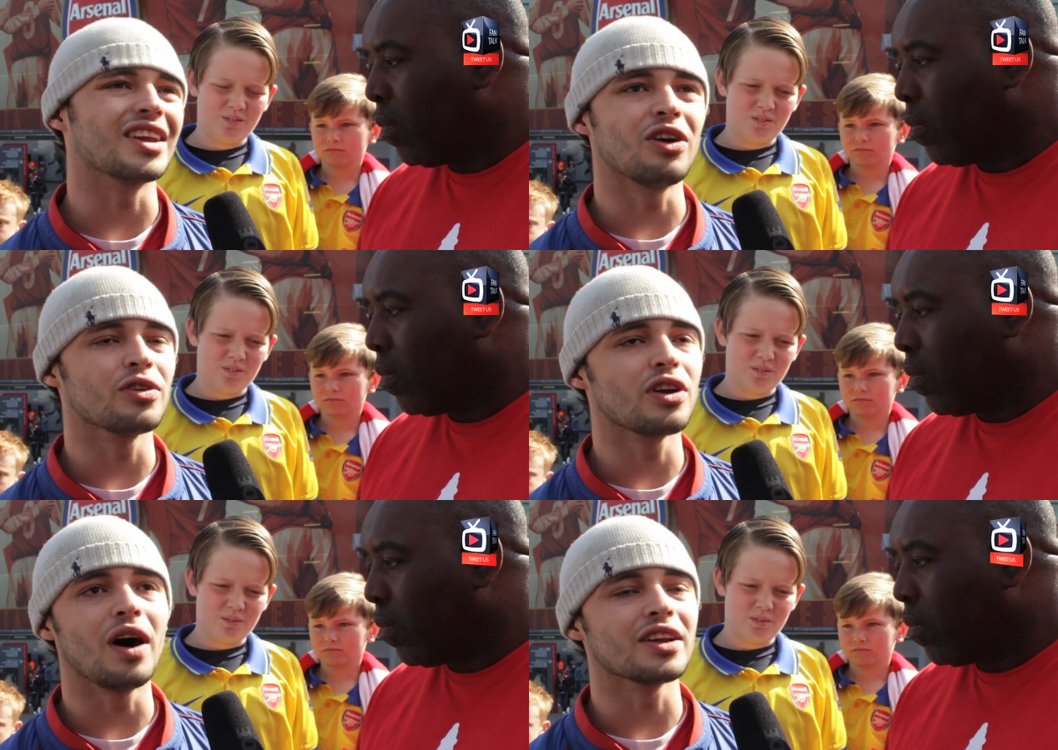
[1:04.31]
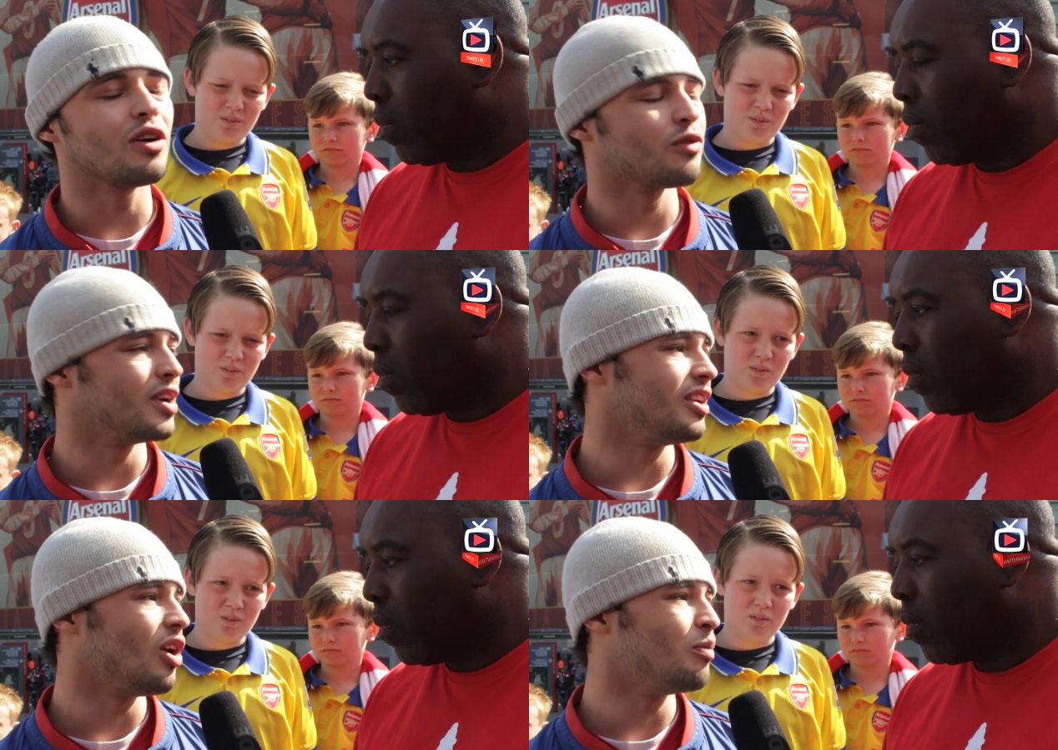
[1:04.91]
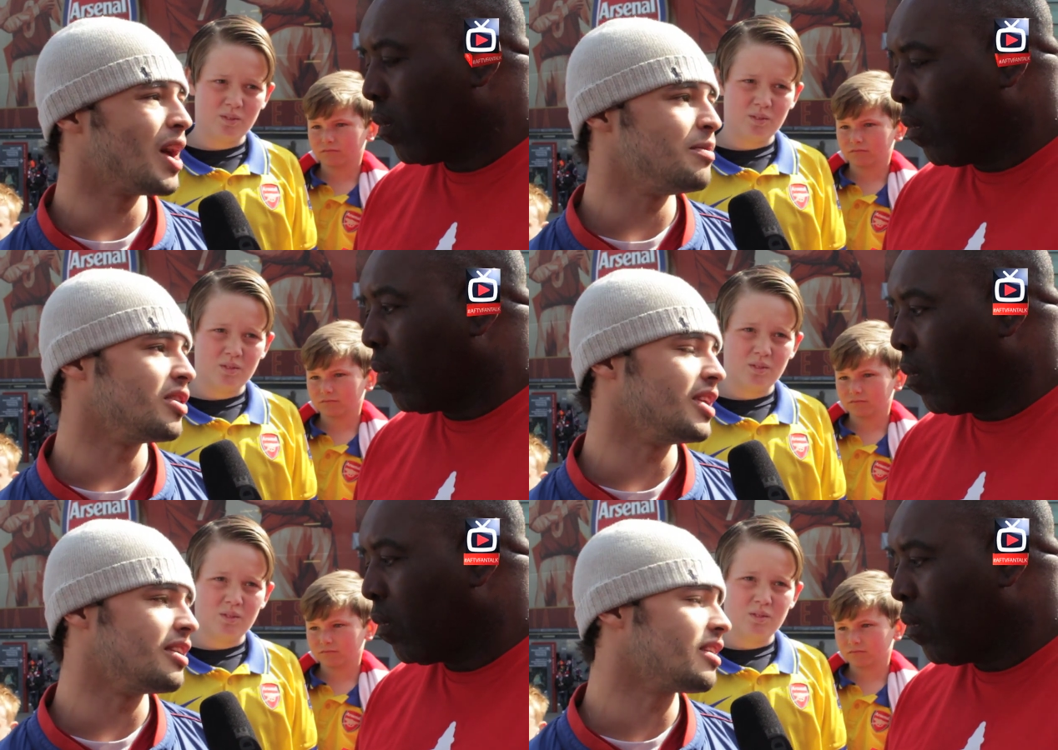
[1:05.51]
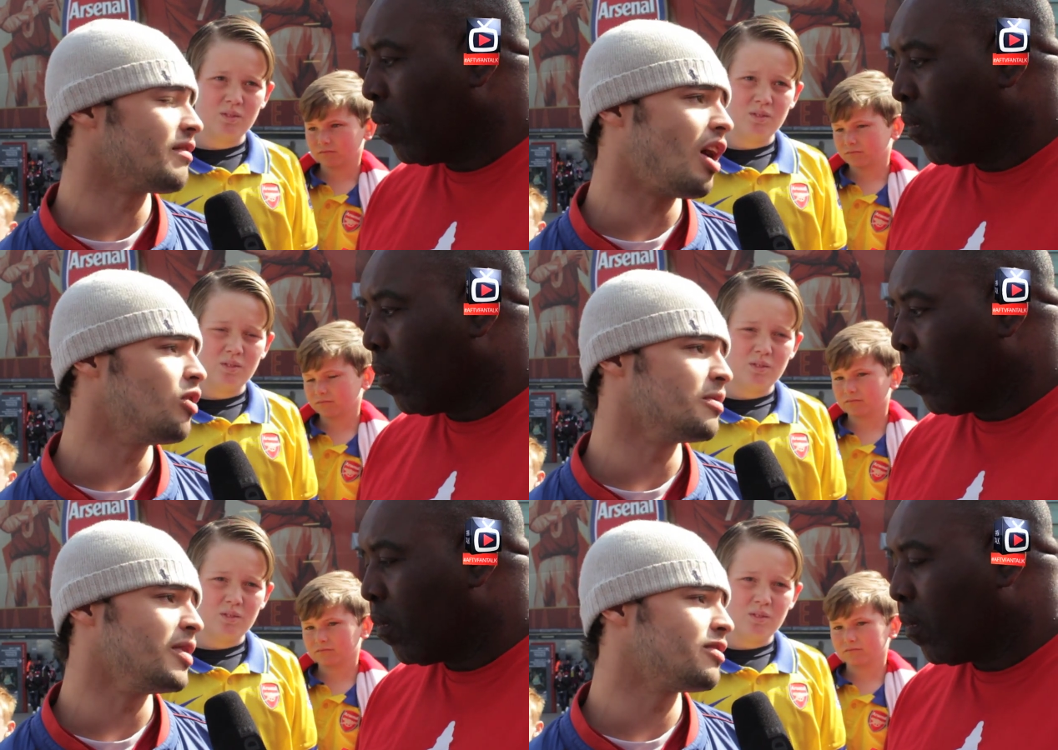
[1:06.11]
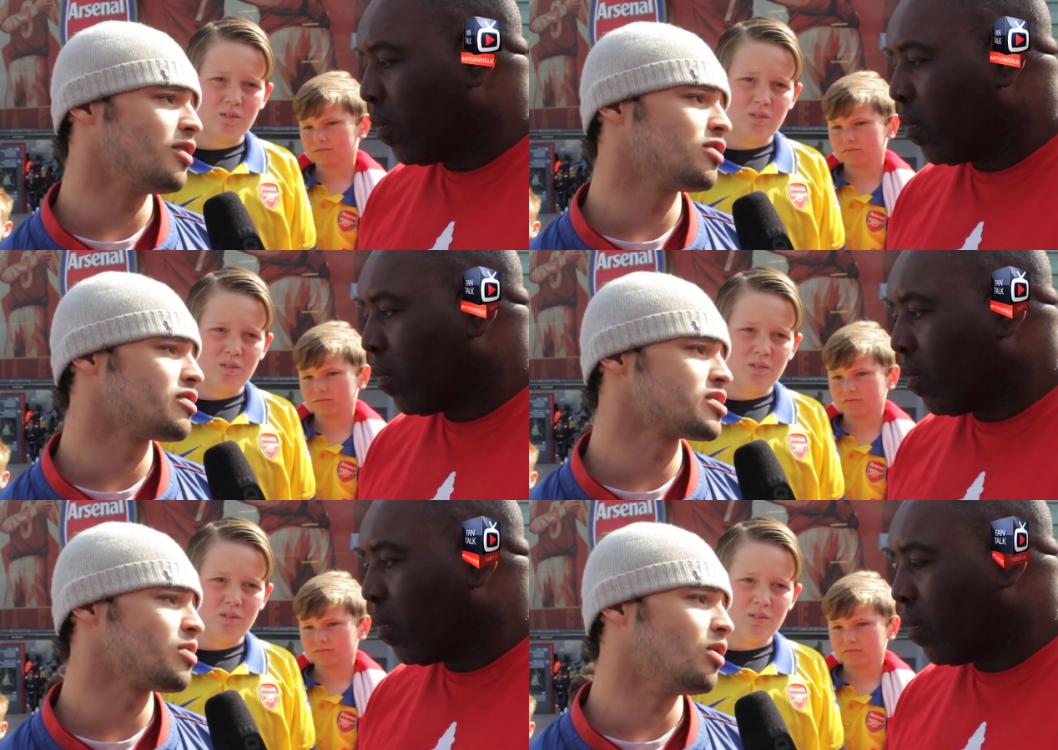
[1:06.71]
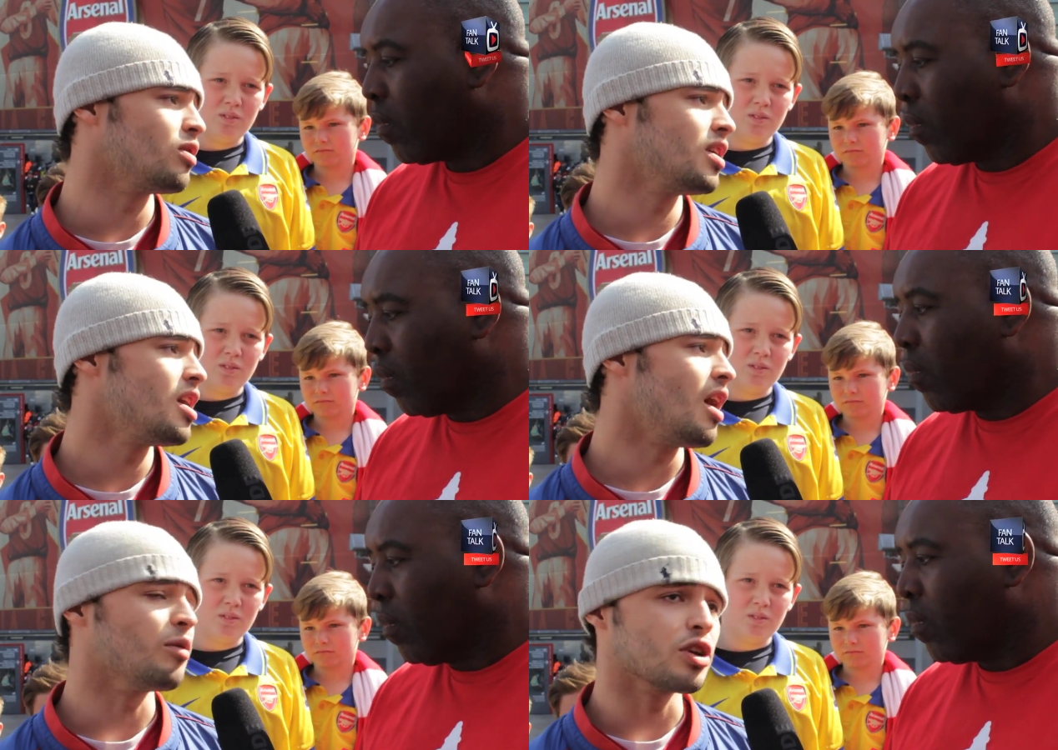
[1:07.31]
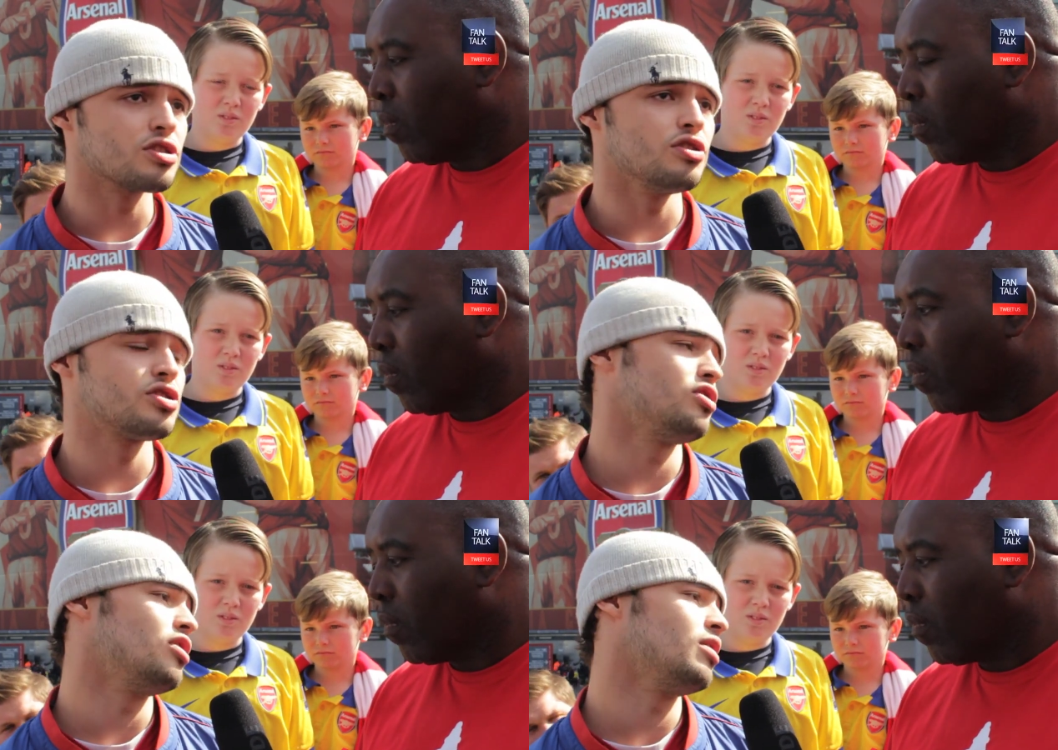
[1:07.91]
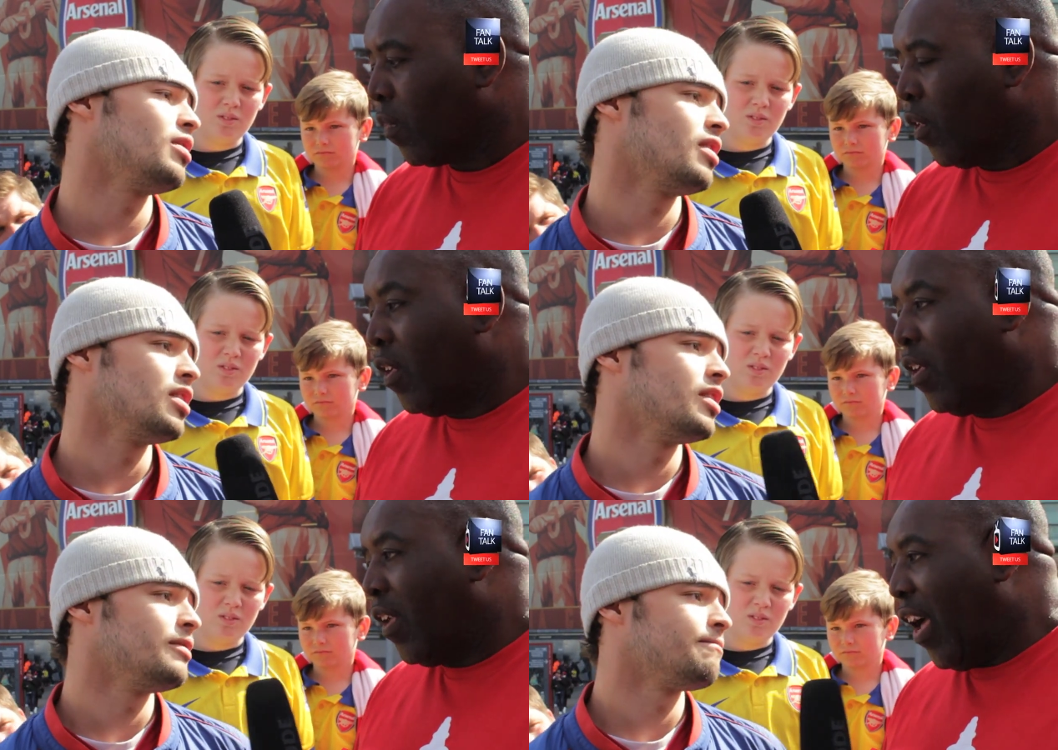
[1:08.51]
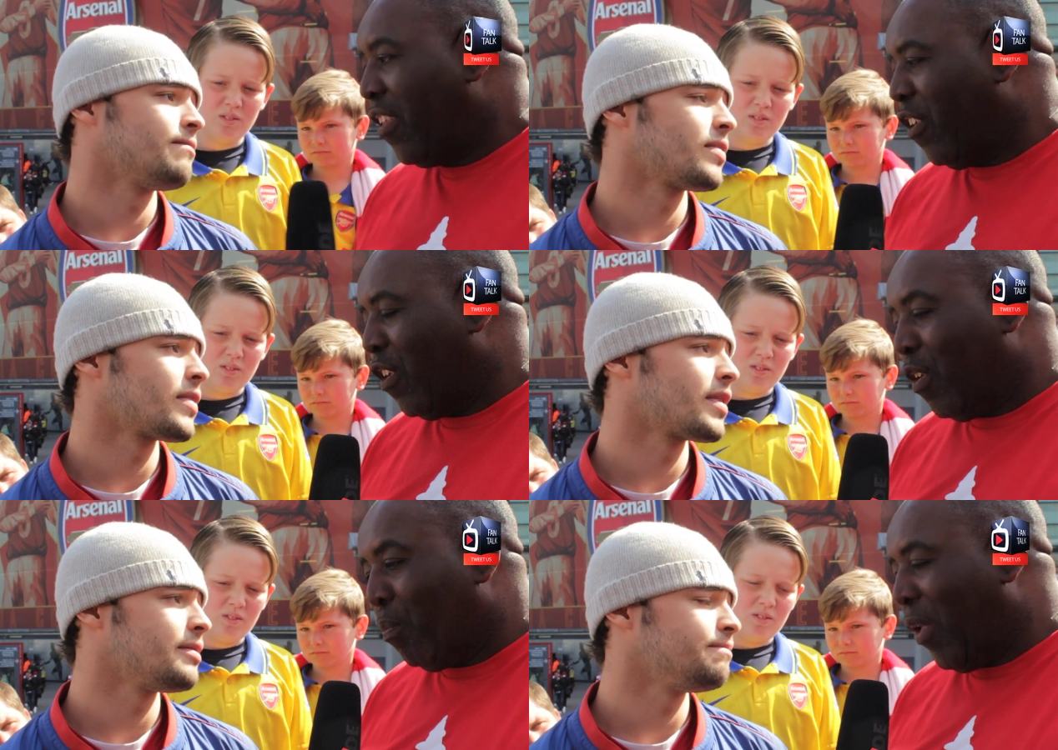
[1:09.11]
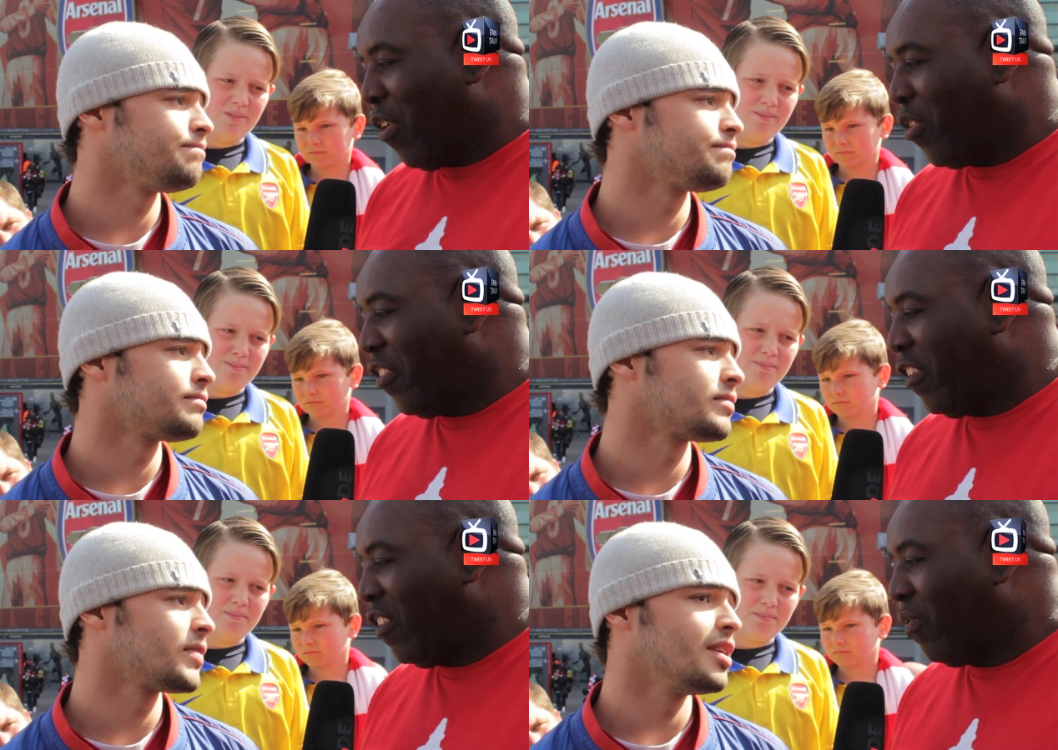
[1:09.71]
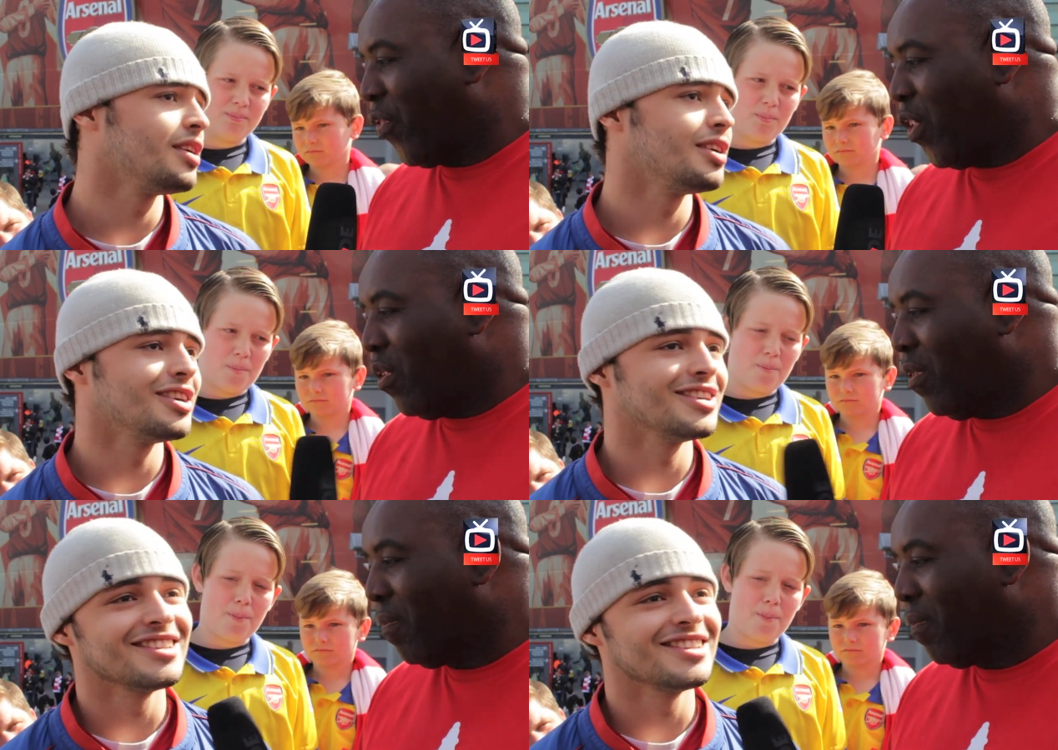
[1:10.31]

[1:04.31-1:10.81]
Speaker 1: I don't know. I don't really know. Maybe mm. we need another holding midfielder as well. Mm. I'm not too sure.
Speaker 2: And uh, player of the season for you?